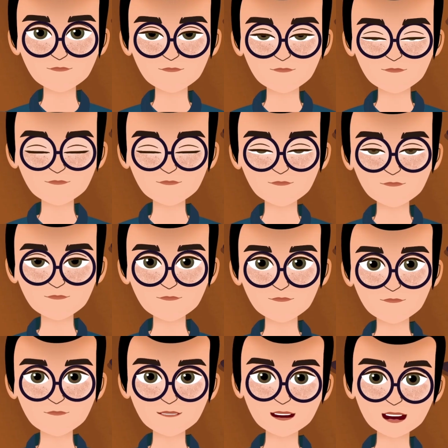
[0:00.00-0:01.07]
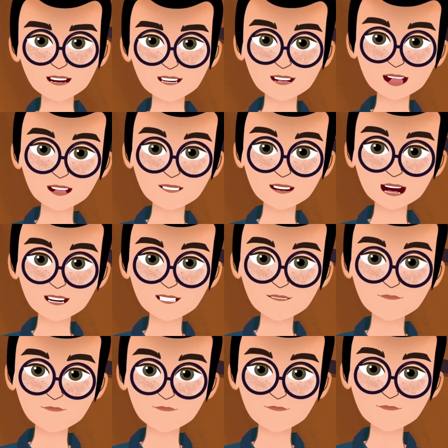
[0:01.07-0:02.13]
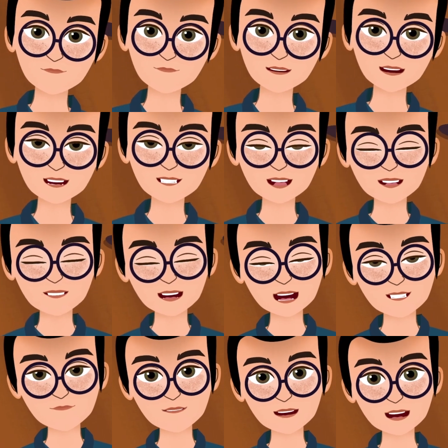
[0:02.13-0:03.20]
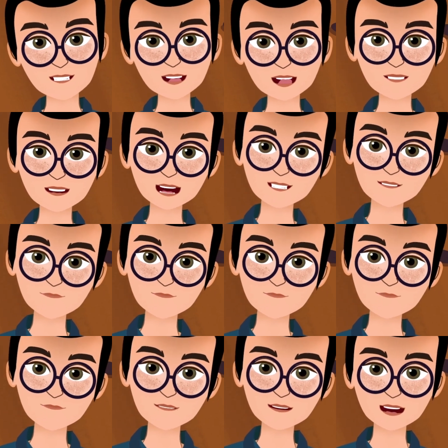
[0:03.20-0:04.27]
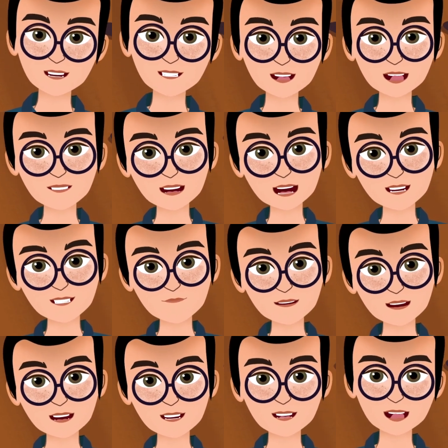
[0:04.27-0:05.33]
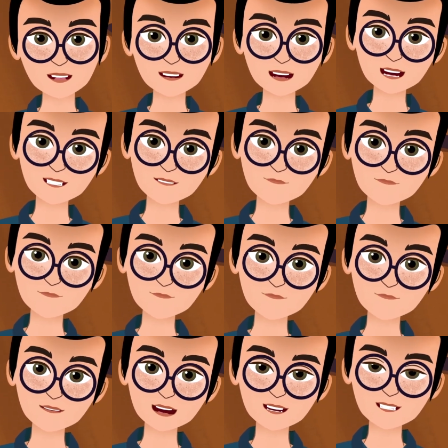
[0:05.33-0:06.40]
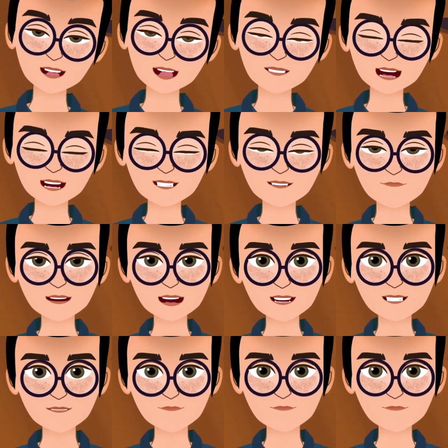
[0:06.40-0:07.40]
He said, Calm down. You're suffering from an illness, and I need you to fight it for me and for your parents.